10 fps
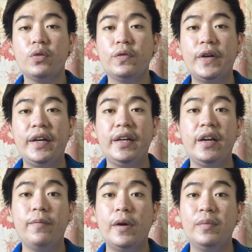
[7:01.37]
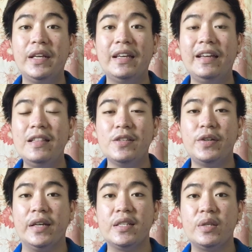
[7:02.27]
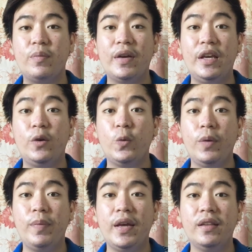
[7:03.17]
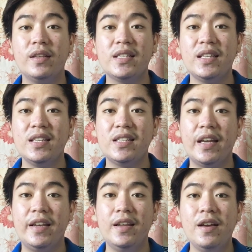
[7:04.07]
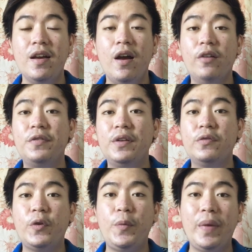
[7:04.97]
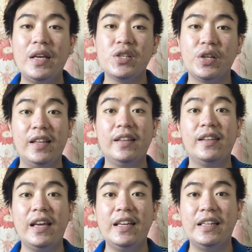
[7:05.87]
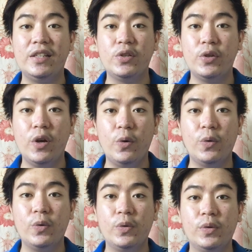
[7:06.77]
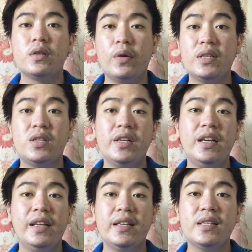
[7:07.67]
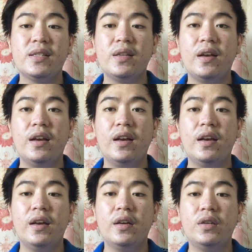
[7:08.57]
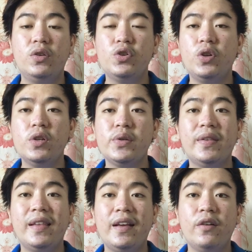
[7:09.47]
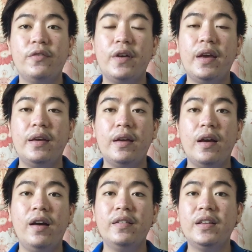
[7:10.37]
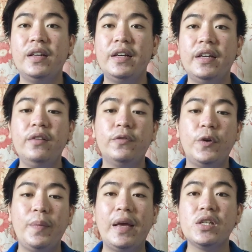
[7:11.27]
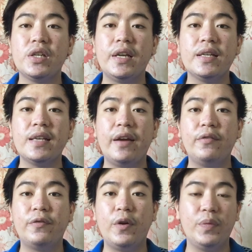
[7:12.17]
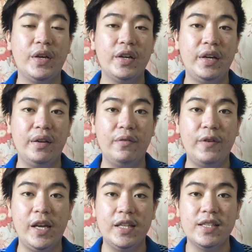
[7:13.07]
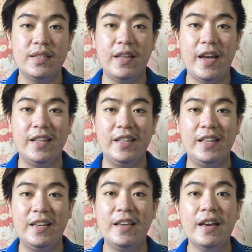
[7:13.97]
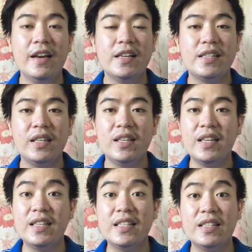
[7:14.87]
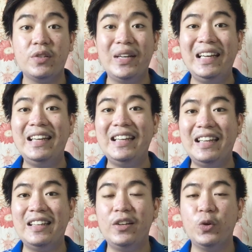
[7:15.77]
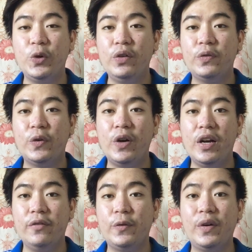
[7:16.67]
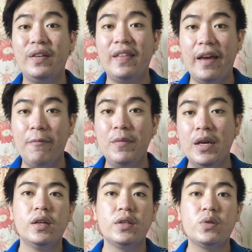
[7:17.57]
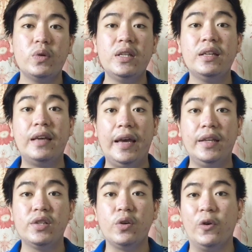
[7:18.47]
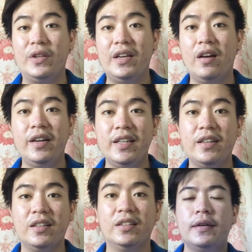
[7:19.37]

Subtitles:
to further the public interest by equipping the citizen of information that they need to know. So as journalists, you should also think of other information aside from the current events that the citizens really need in order for them to engage on the article.